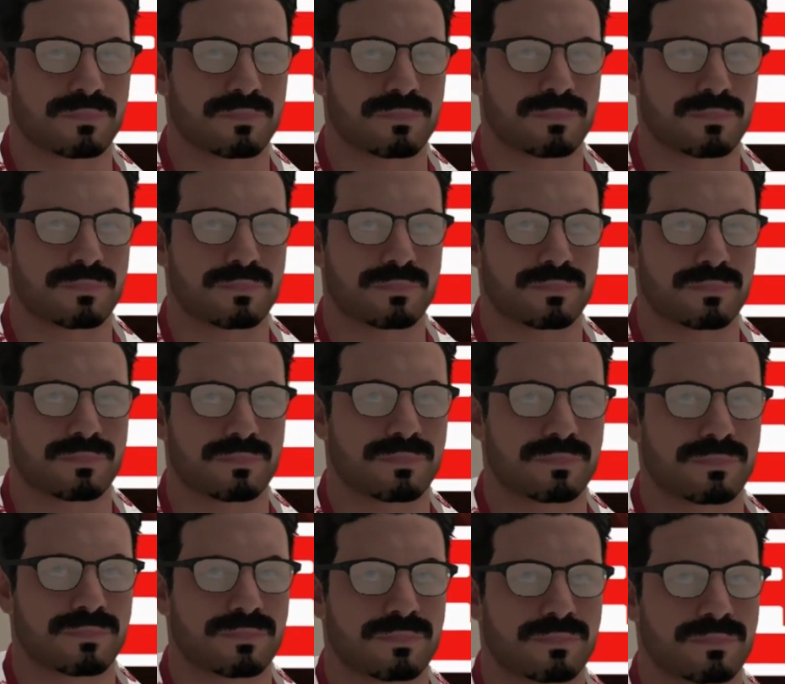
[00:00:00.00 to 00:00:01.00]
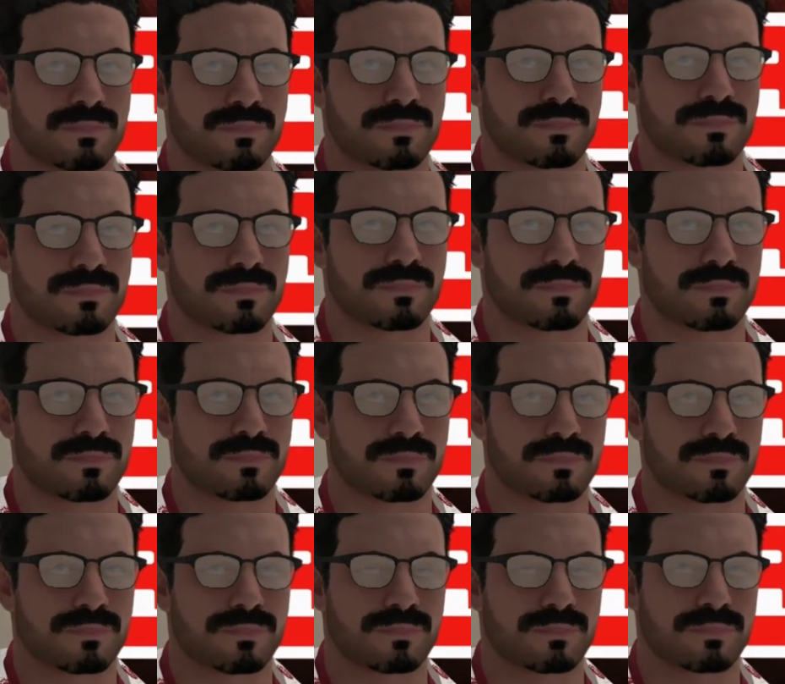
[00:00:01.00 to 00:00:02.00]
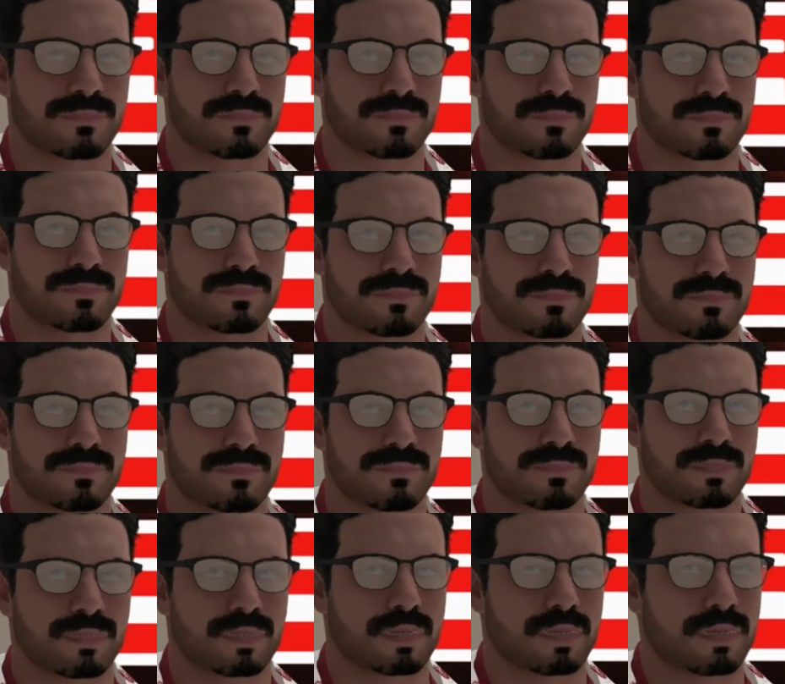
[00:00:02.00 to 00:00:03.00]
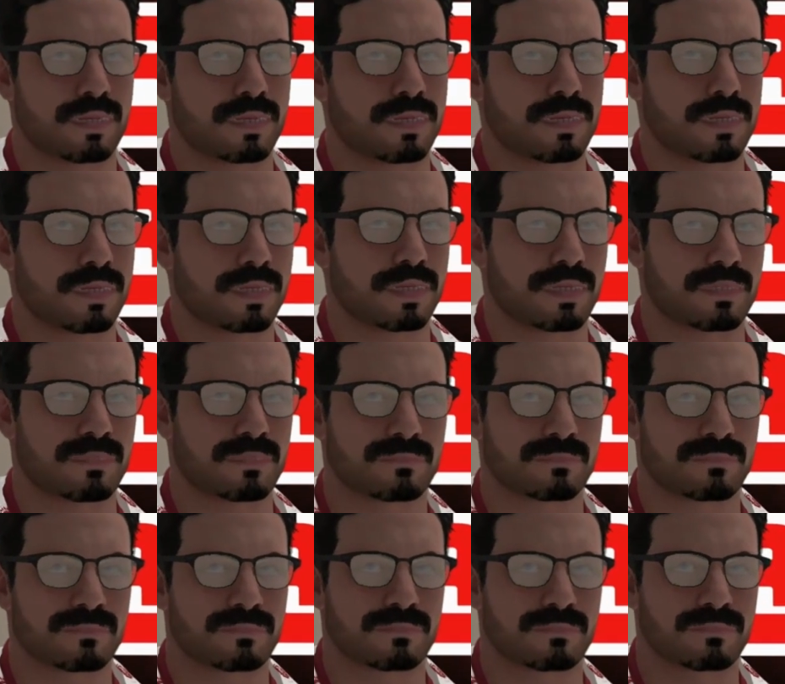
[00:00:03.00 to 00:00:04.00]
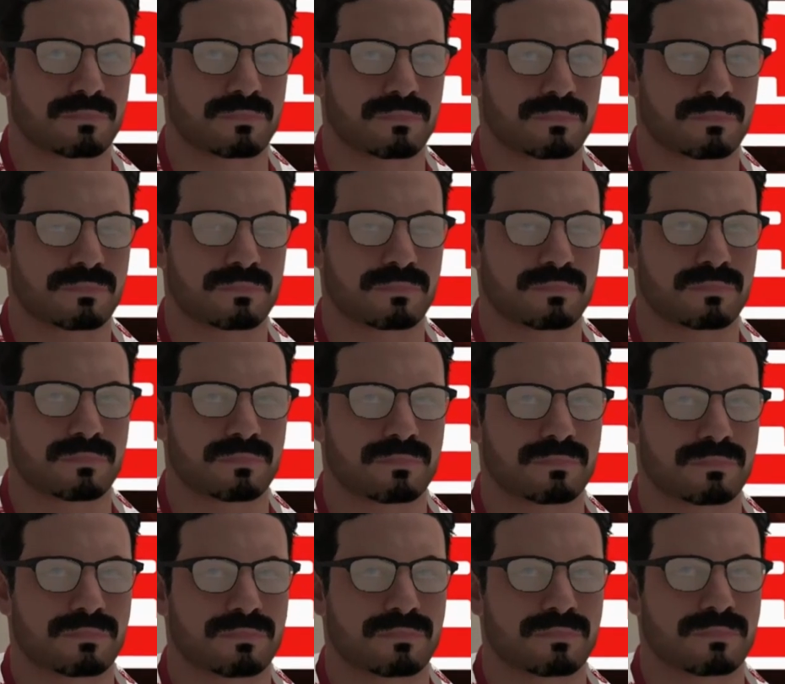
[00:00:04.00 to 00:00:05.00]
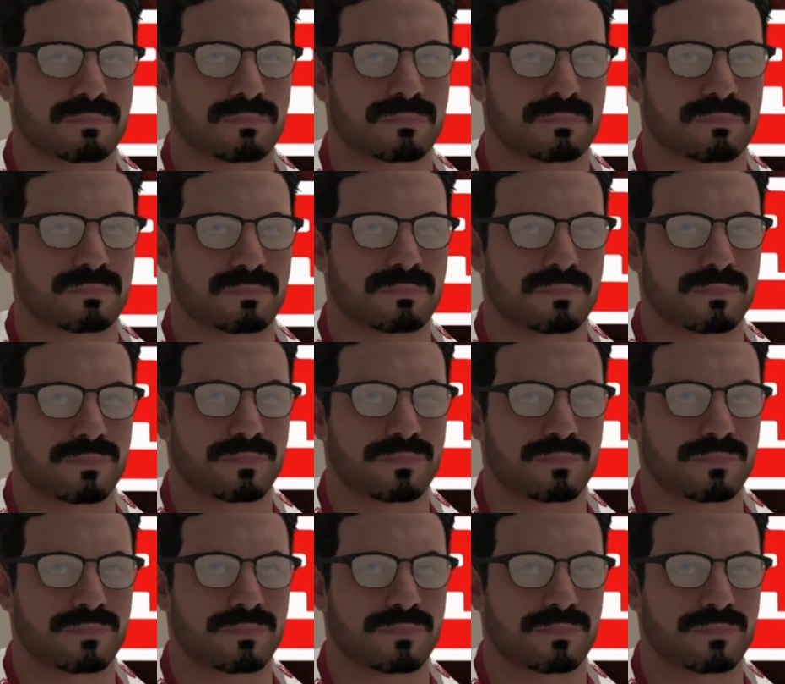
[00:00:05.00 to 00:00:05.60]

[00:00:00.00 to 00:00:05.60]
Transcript: He had the look, he had the gimmick, he had the character, he had the charisma, he had the name.